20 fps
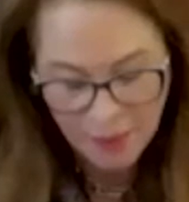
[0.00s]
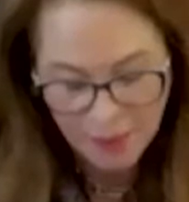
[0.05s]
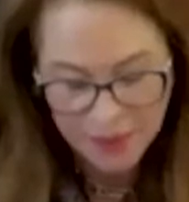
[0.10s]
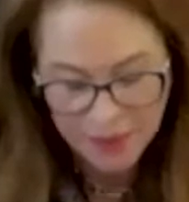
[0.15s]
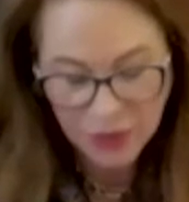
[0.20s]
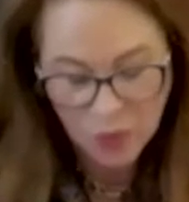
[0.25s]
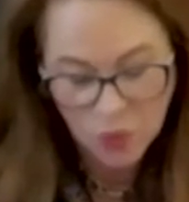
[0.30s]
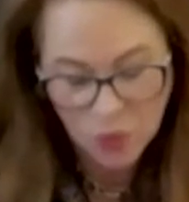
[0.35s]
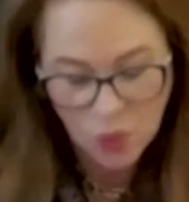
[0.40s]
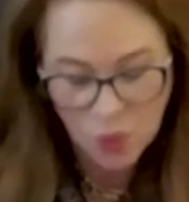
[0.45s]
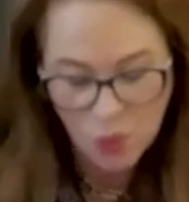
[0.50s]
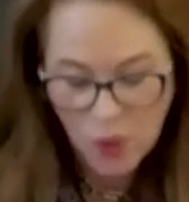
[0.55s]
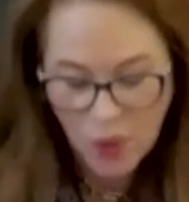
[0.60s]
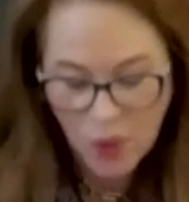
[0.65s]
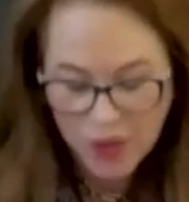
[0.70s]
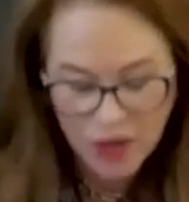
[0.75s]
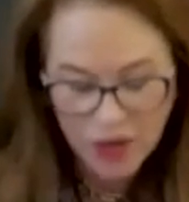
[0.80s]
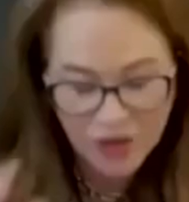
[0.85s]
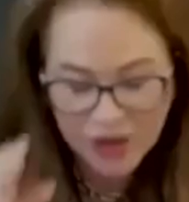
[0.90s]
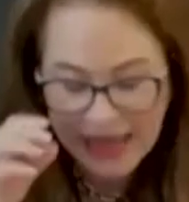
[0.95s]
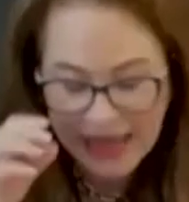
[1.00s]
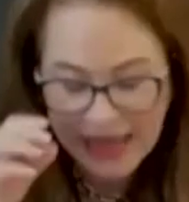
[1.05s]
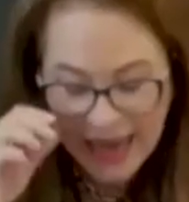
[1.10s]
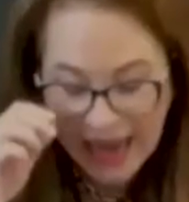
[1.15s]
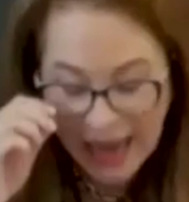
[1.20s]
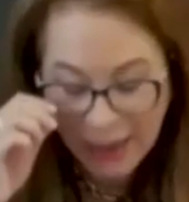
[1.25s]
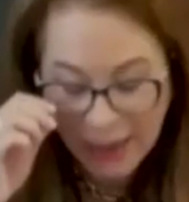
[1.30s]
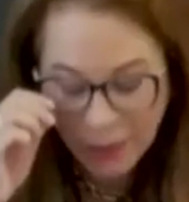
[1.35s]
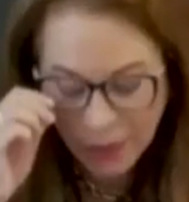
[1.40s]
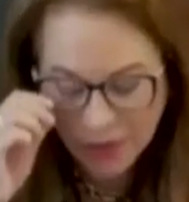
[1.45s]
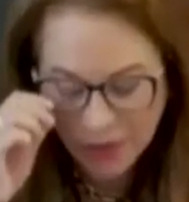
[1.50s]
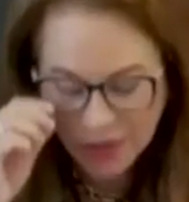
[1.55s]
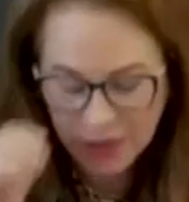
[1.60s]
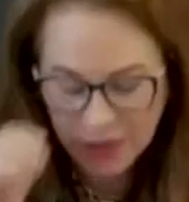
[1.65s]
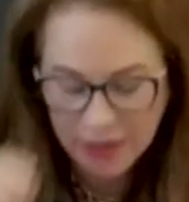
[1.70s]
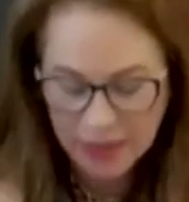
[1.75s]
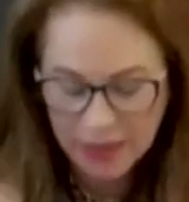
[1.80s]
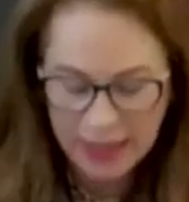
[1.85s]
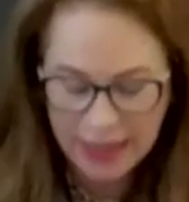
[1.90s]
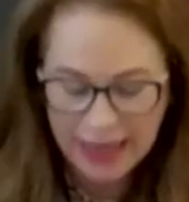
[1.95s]
But what are the
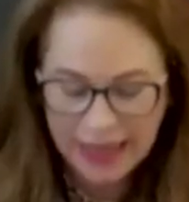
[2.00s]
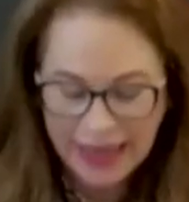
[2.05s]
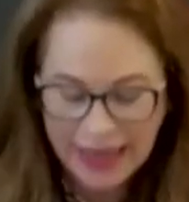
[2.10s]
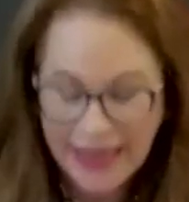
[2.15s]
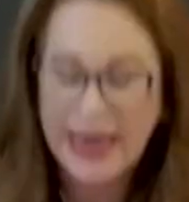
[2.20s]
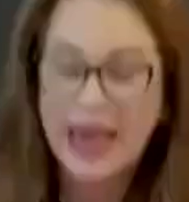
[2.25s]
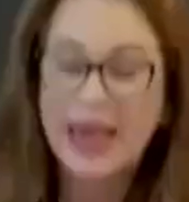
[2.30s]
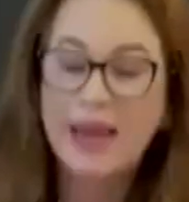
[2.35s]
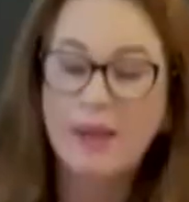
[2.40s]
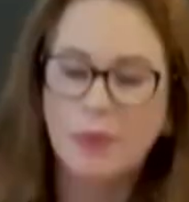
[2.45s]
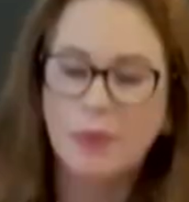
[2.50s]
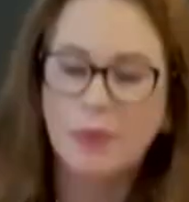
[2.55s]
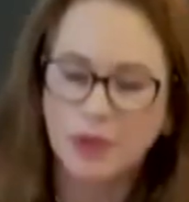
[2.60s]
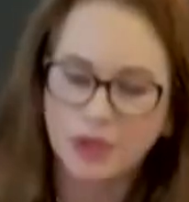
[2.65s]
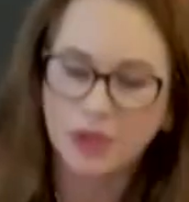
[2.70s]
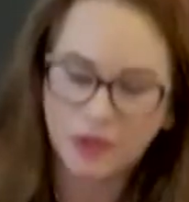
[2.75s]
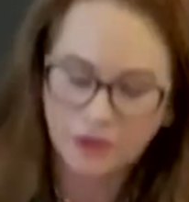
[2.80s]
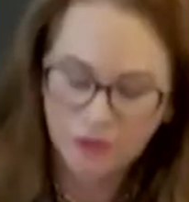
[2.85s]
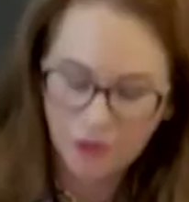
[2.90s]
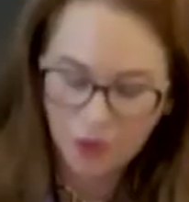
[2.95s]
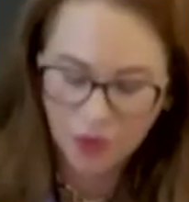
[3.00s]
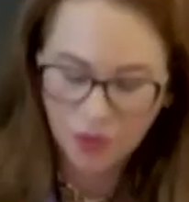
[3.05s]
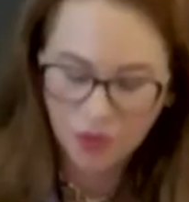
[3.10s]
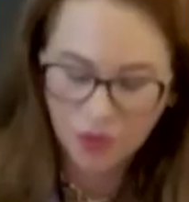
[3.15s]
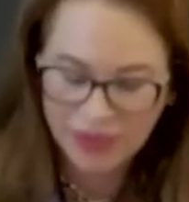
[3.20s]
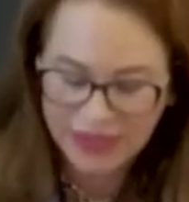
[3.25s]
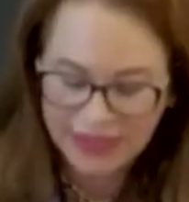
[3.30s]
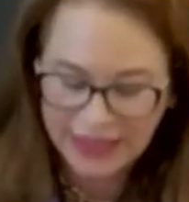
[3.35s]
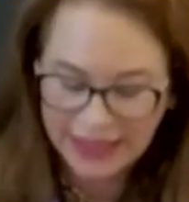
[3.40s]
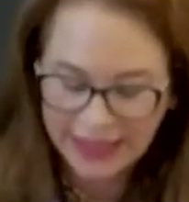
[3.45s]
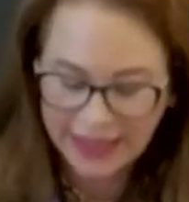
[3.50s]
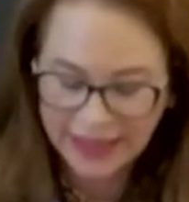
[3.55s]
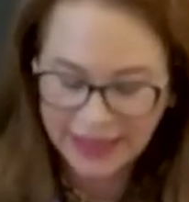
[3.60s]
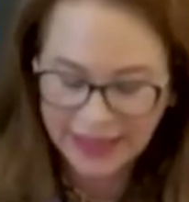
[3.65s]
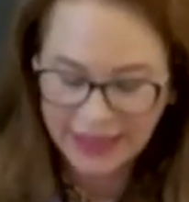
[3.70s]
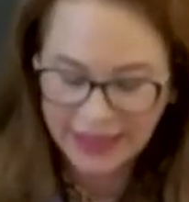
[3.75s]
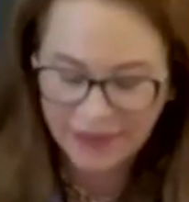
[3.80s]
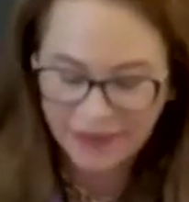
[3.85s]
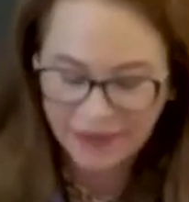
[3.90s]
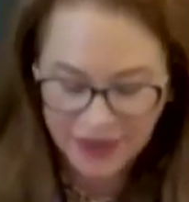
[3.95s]
enablers for resilient
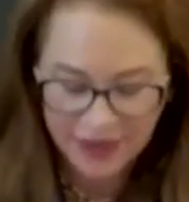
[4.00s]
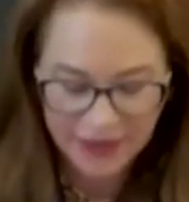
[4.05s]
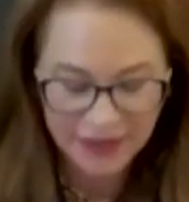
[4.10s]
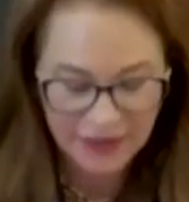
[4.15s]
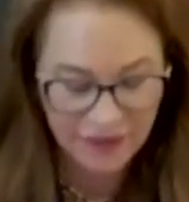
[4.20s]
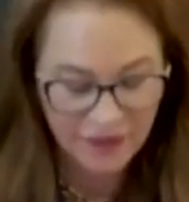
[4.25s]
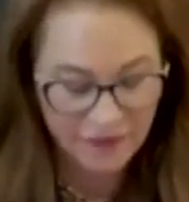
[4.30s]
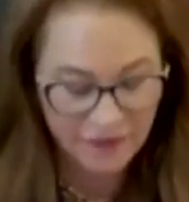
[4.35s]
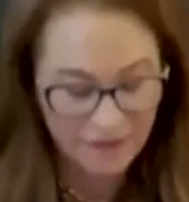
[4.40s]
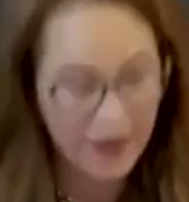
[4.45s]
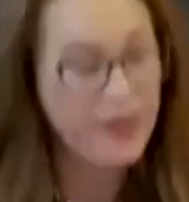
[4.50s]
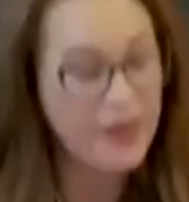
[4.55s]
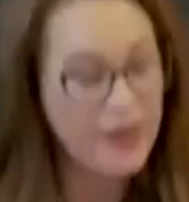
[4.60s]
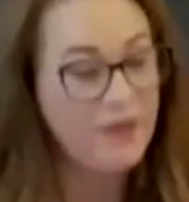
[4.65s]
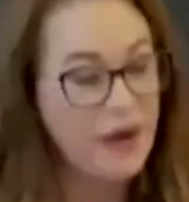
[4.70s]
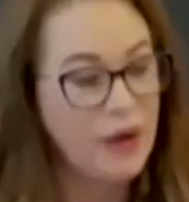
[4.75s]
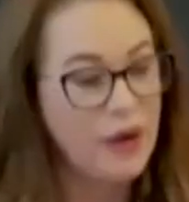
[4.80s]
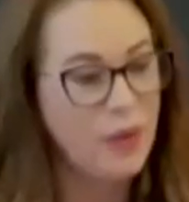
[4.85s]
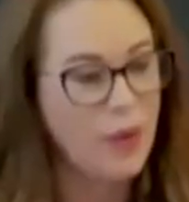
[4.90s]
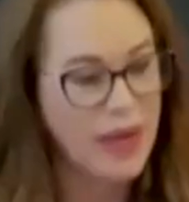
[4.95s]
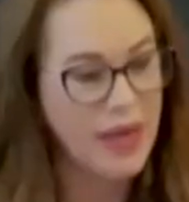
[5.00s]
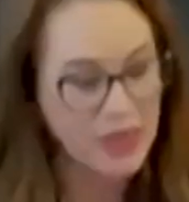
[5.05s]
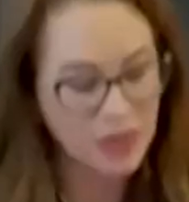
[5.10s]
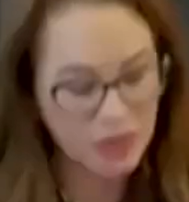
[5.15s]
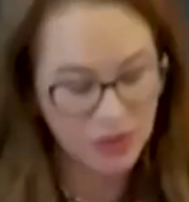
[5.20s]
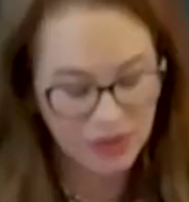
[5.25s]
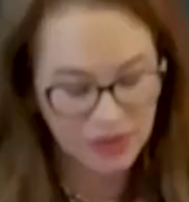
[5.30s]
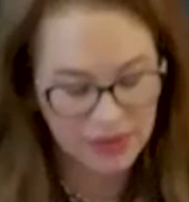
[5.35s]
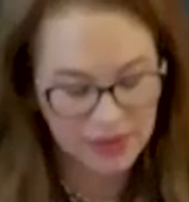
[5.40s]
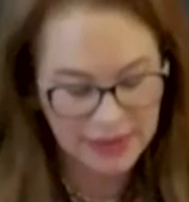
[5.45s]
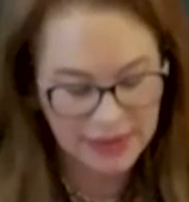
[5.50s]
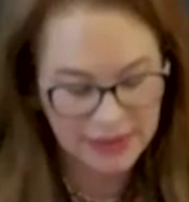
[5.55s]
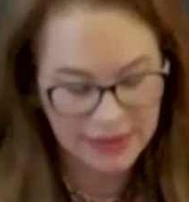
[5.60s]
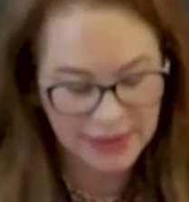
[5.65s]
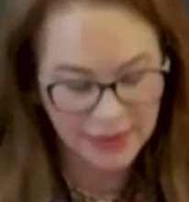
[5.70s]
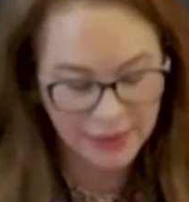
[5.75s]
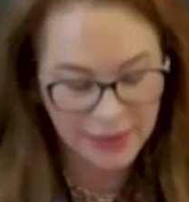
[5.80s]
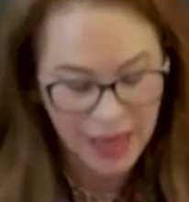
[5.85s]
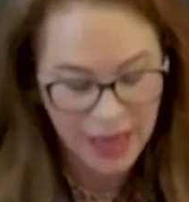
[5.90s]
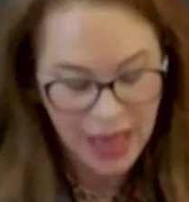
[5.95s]
and effective evaluation
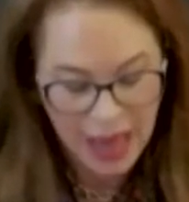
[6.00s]
system?